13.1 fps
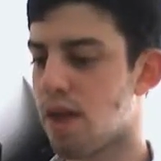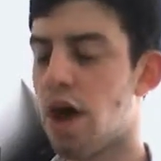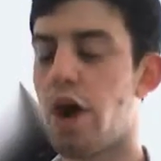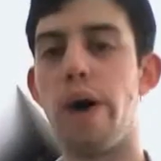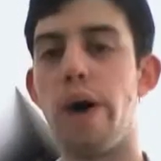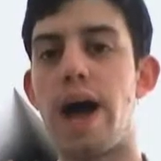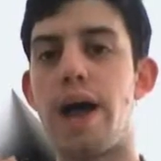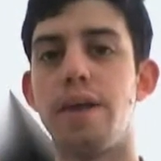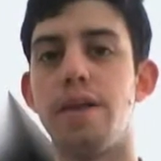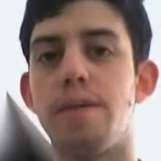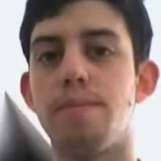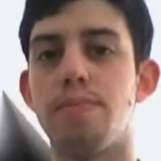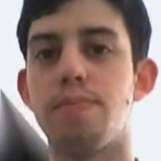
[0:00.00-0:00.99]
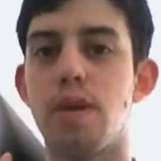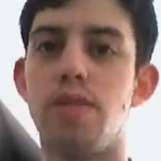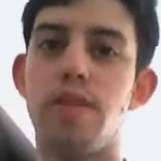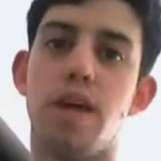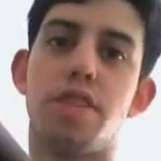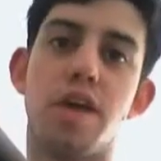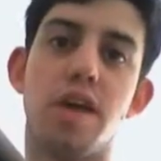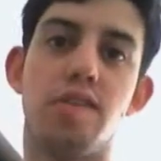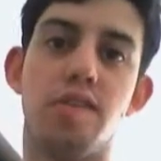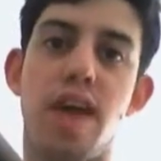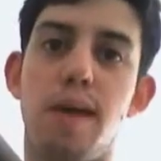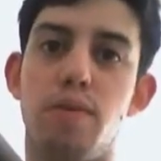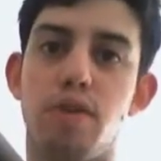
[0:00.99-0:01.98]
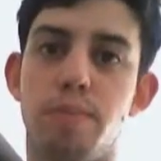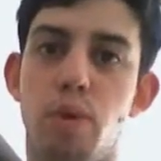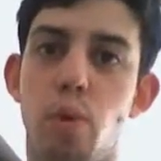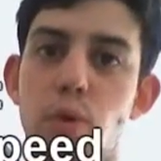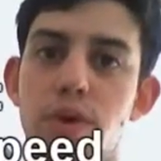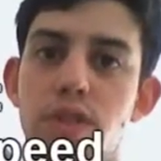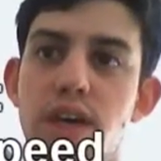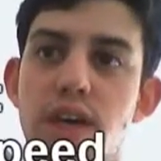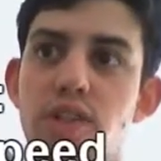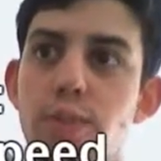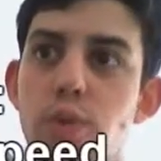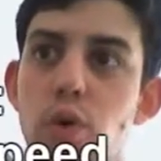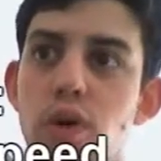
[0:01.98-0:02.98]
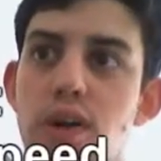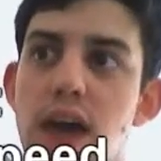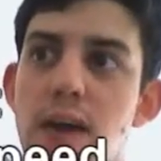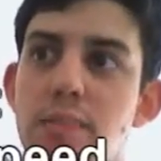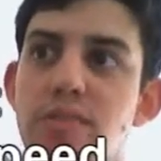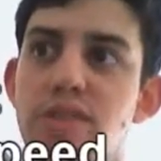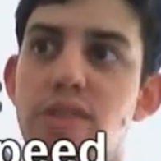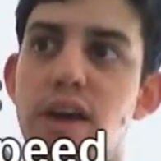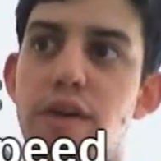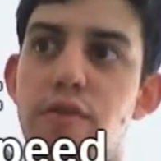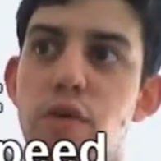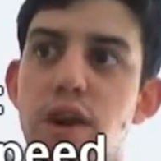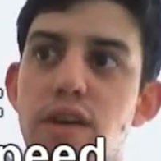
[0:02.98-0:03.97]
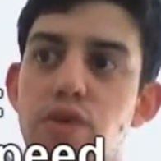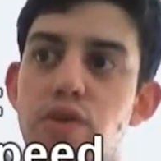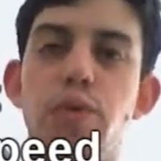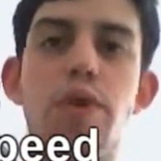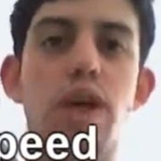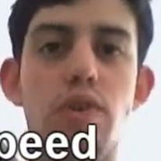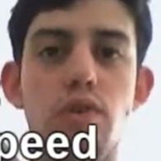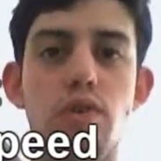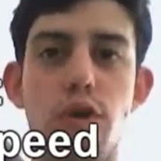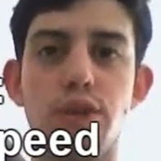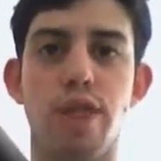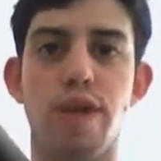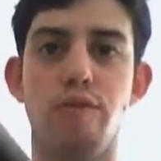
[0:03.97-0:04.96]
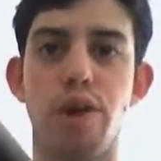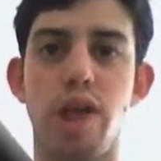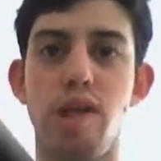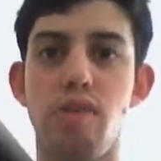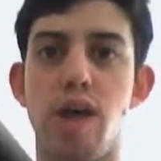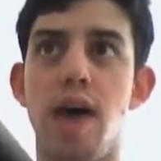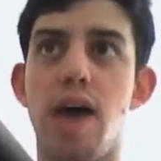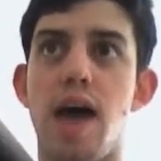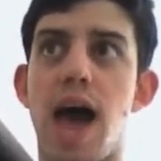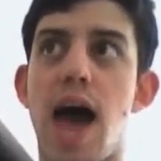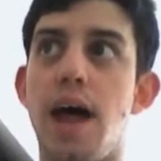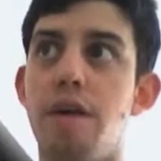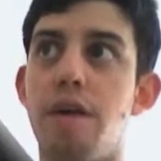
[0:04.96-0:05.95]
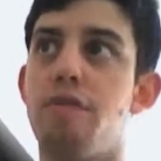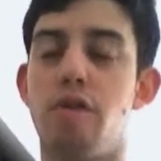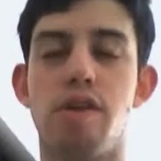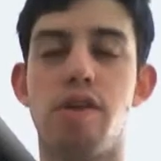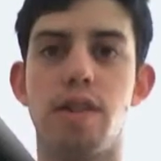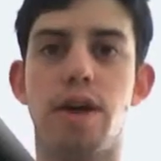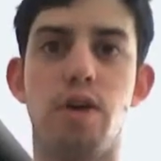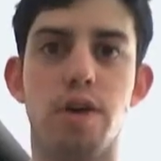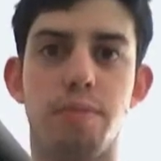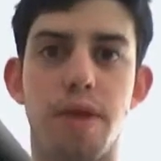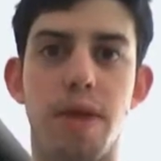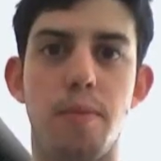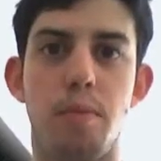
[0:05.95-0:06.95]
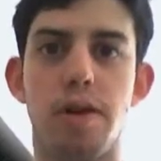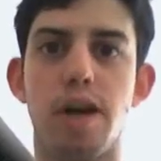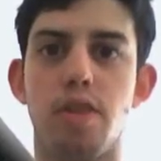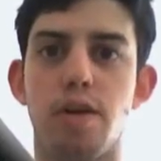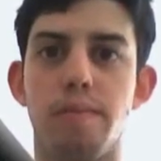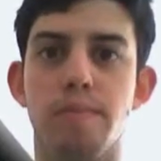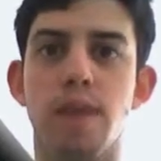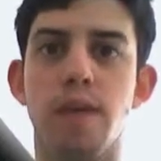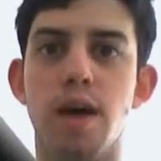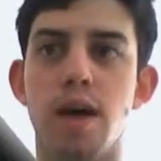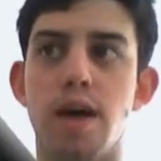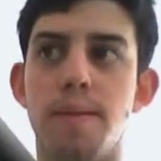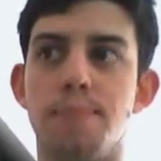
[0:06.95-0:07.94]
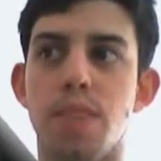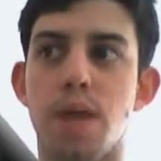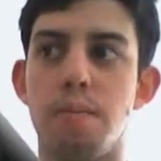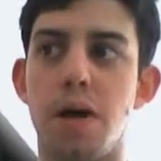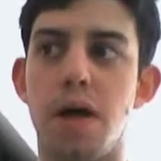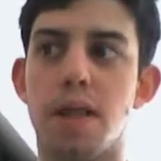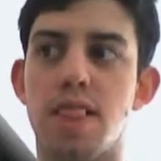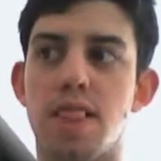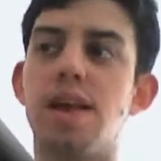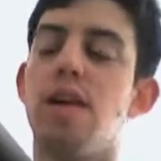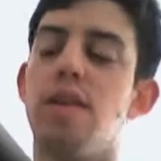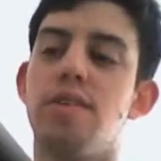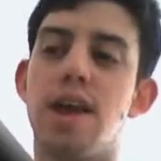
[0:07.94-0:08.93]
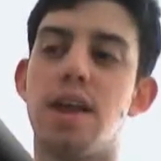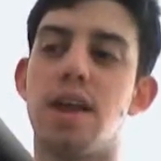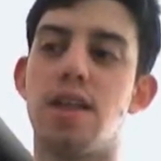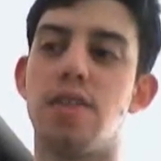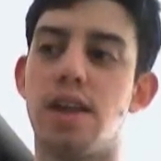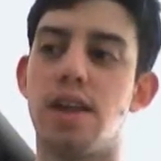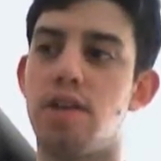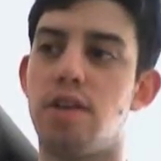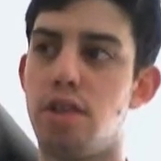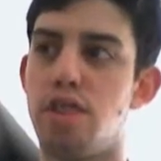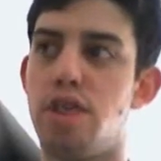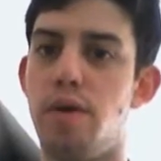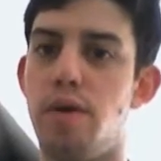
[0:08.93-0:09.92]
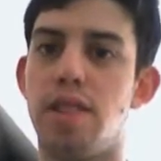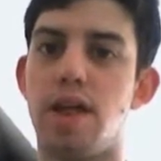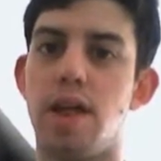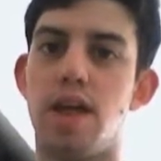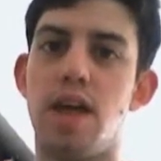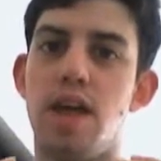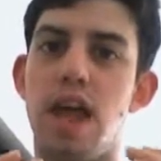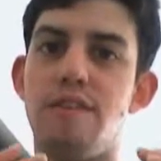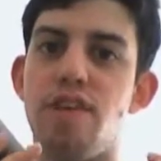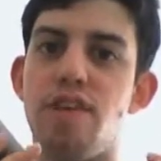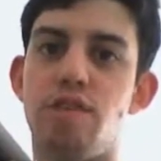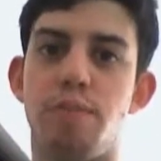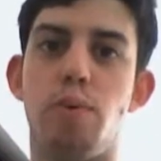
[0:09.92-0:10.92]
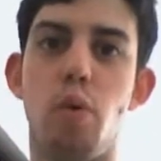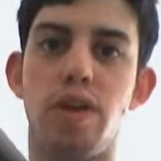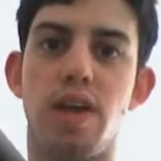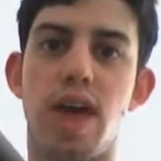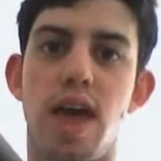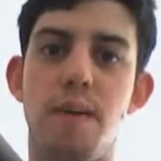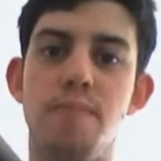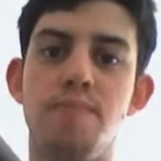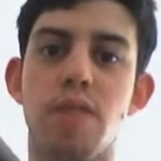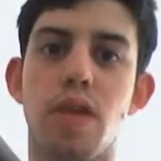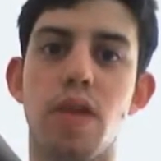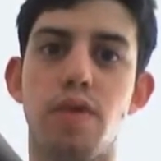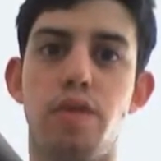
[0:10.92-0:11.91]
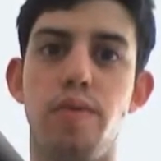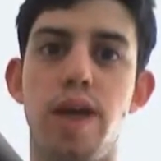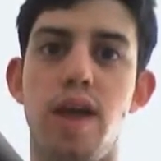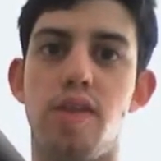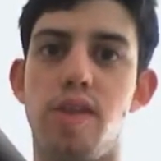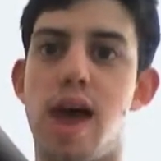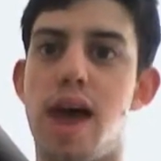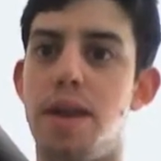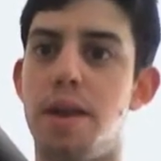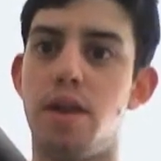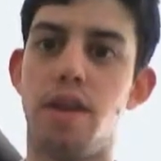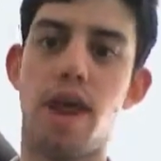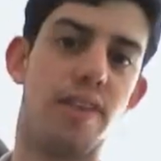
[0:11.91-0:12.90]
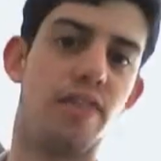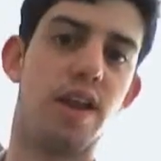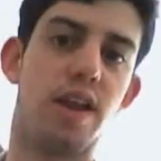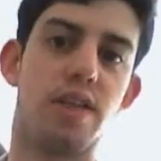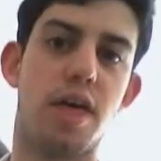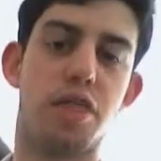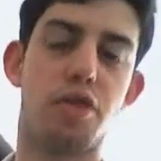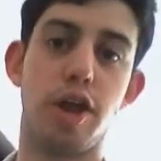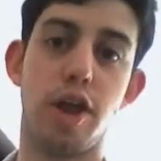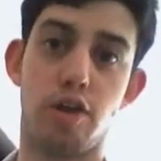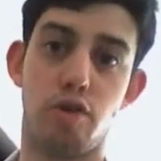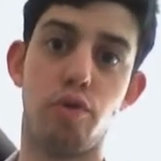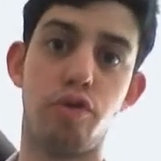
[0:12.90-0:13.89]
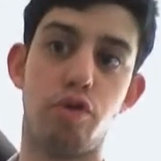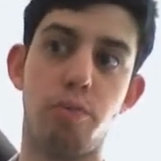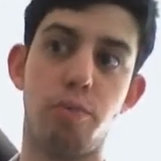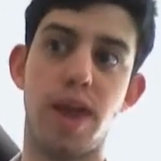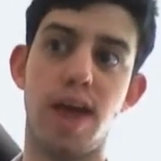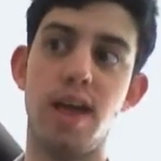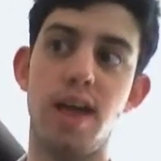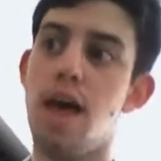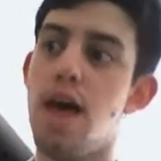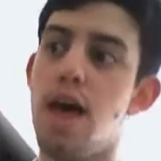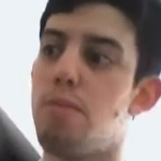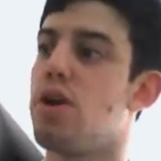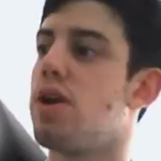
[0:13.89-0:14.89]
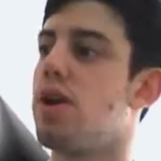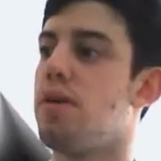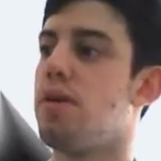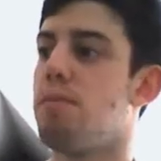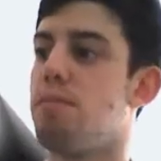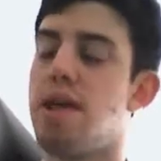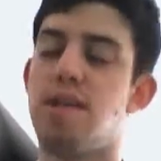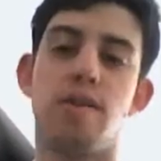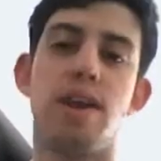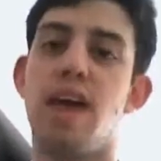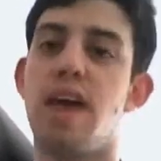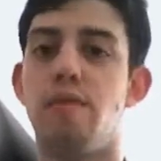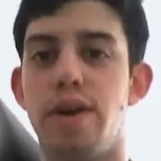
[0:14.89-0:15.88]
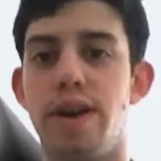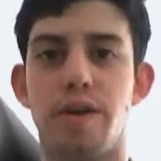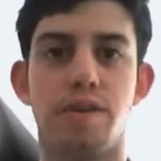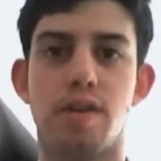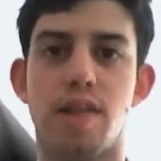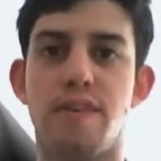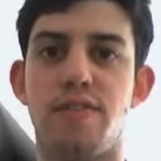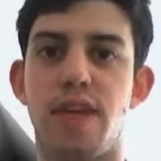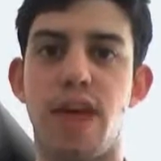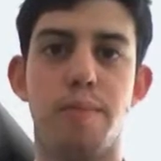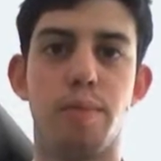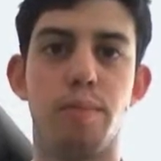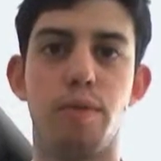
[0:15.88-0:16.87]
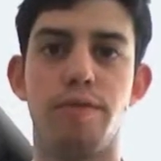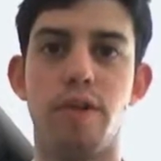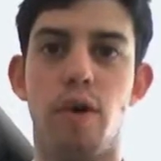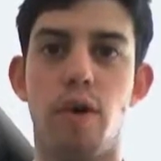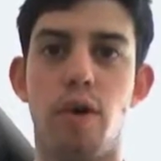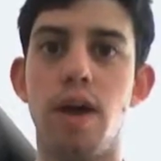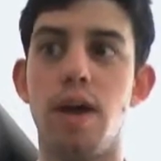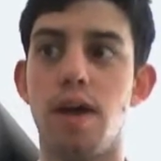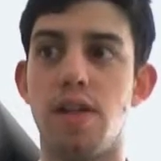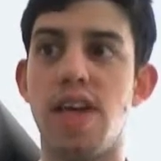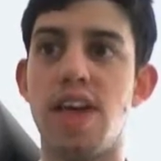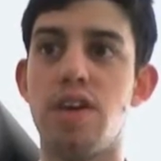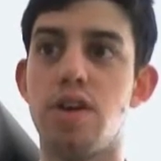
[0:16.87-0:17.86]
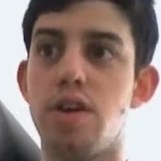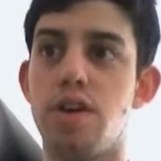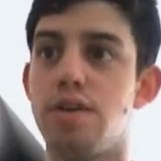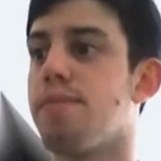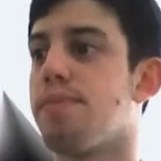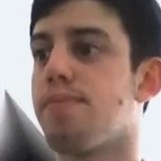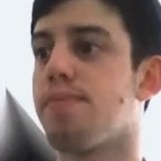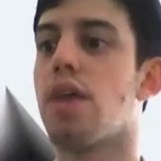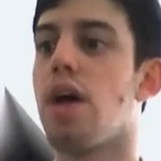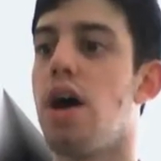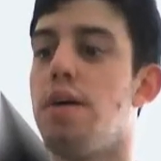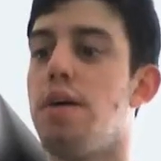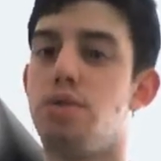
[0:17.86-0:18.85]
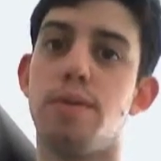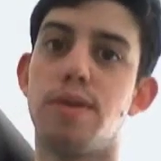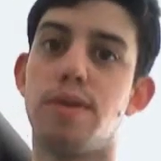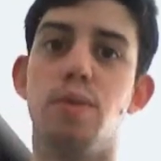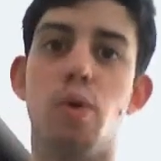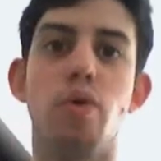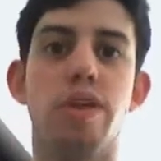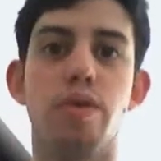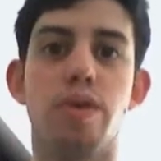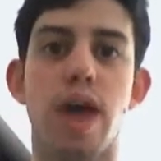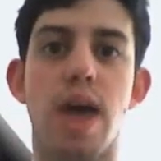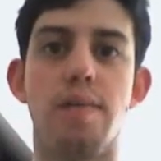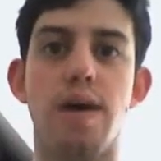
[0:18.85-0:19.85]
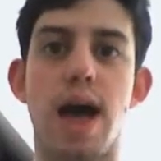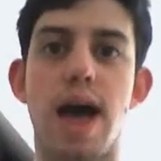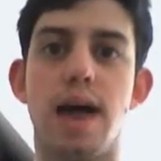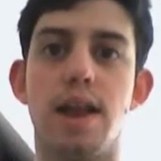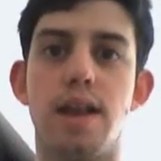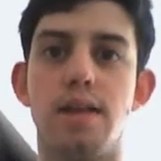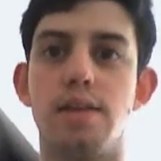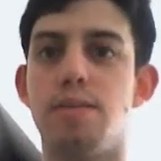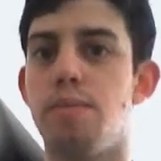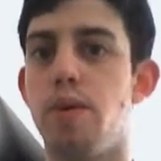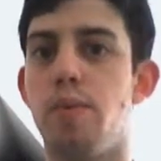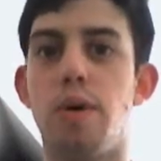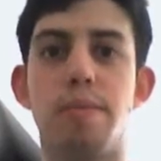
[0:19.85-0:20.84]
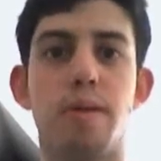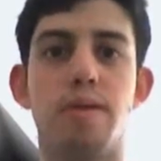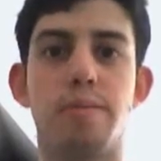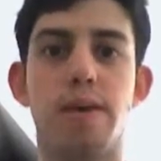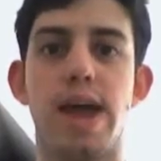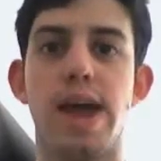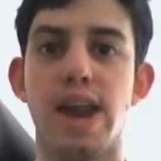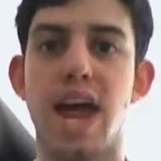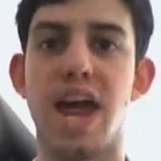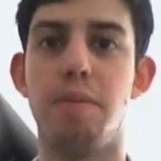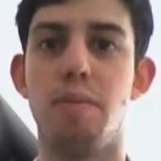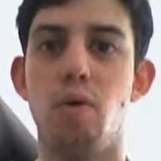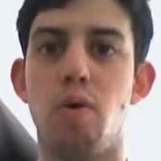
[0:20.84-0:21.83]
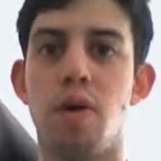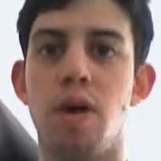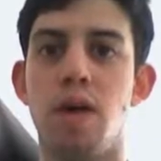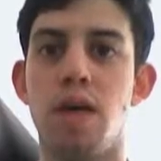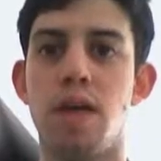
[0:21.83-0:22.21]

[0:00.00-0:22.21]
Oh, and the other thing is game support. They support games, they say, for at least 3 years after they've released, and for as long as people play them. But that does in theory mean that if they support a game for 3 years, and at the end of that 3 years you're still playing, but basically everyone else has left the game and moved on, they could stop supporting your game and you won't be able to play it anymore.